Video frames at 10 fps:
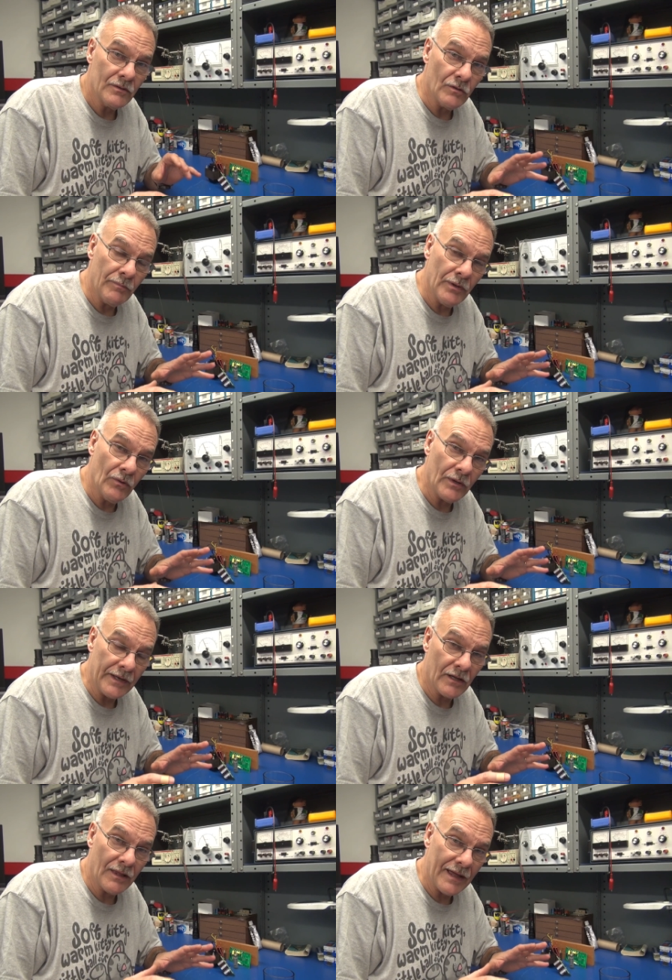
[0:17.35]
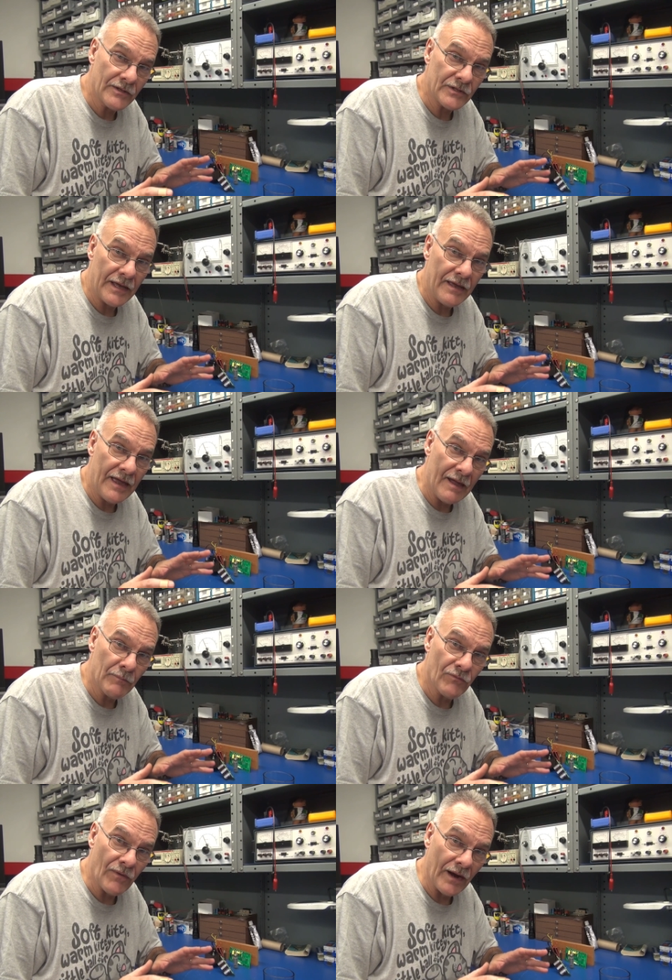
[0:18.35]
to build a Class A
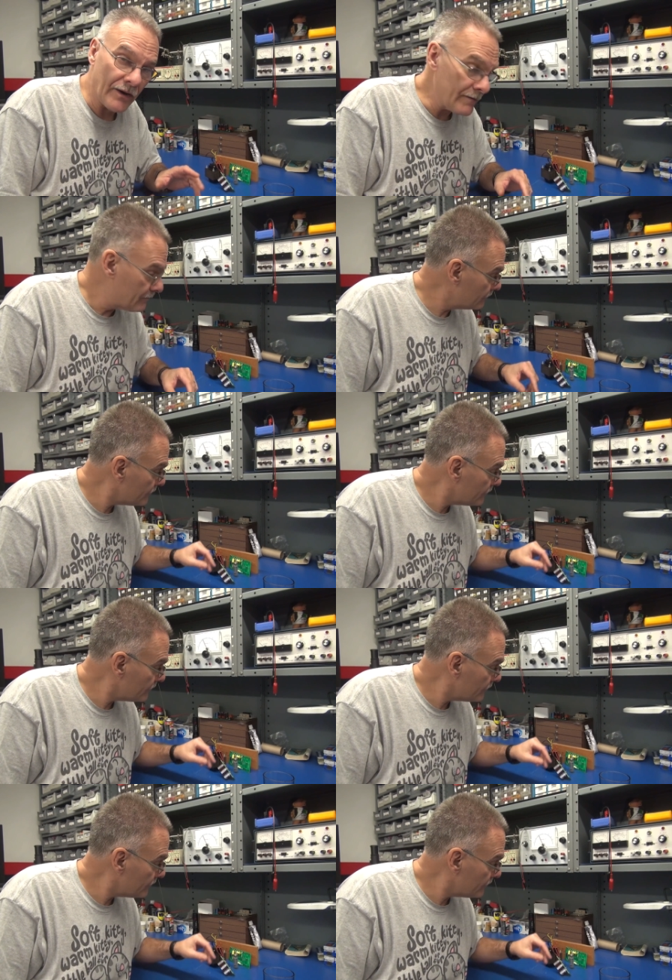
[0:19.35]
amplifier